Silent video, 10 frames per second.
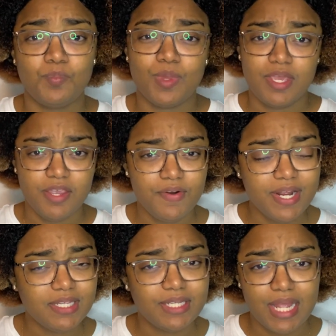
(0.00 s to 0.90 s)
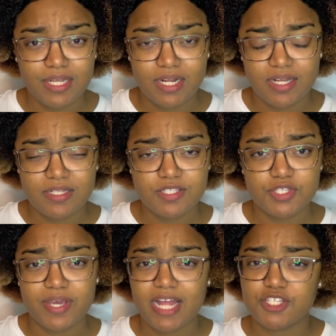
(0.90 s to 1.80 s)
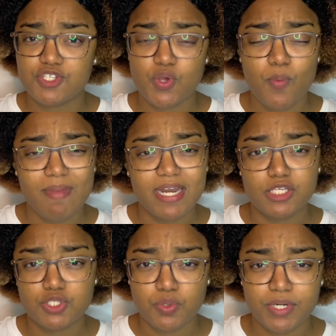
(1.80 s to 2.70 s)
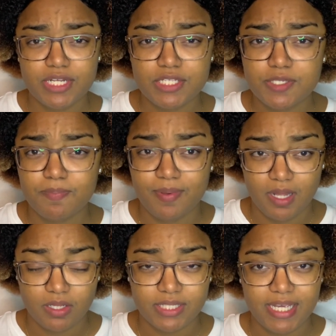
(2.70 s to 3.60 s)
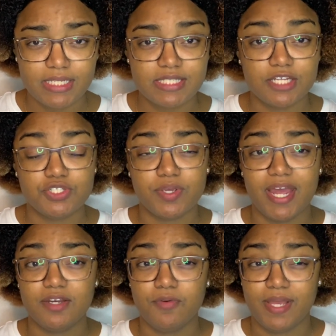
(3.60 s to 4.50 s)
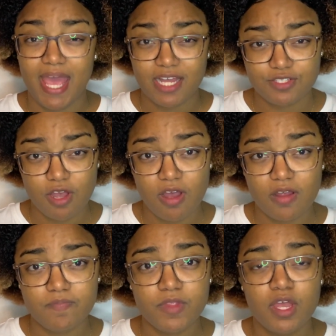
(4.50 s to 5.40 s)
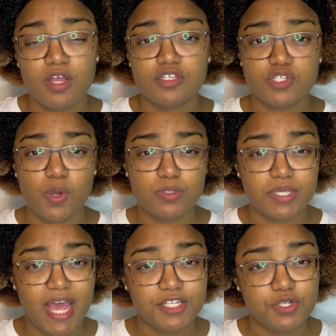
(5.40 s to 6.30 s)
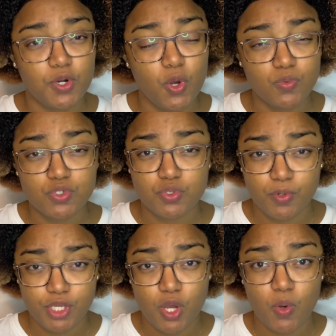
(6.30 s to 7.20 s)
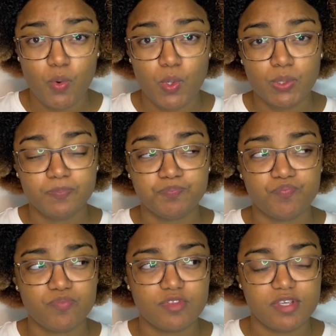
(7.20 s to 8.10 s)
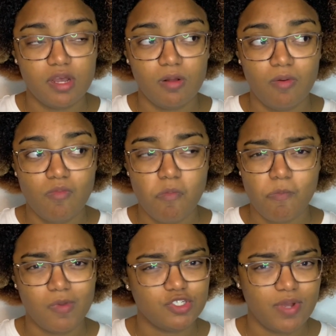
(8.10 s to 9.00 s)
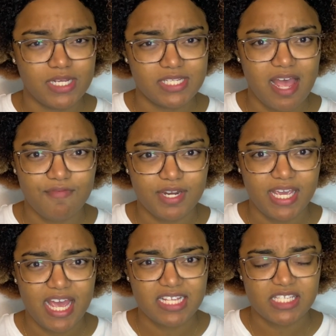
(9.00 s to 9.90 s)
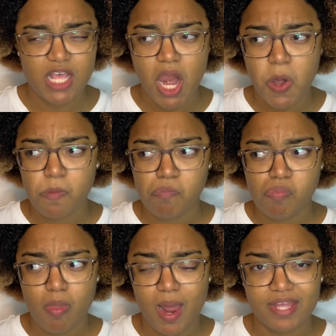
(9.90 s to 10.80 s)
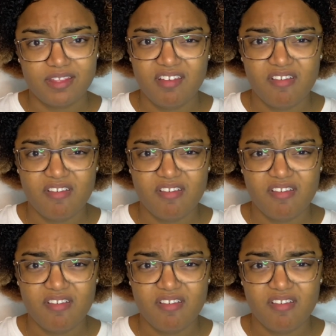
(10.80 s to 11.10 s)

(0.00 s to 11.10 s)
Here in the Netherlands, you get so many students' buildings that you can react on. So to get your own studio till 27, I think.